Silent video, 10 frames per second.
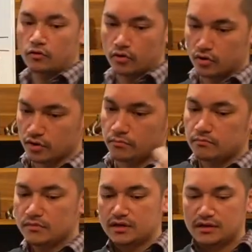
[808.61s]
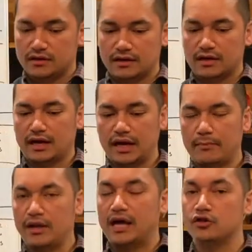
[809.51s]
or gonna
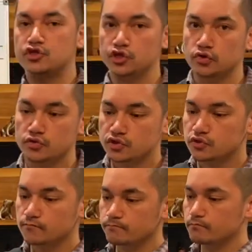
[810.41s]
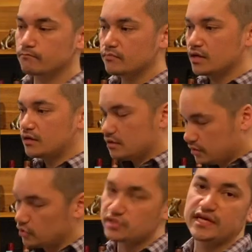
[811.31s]
have a lot of juice,
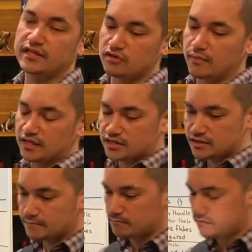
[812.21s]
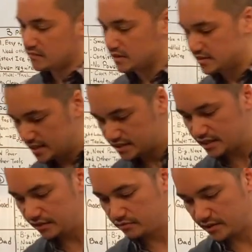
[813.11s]
don't shake too much just
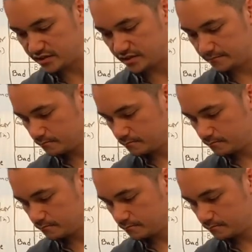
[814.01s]
enough to mix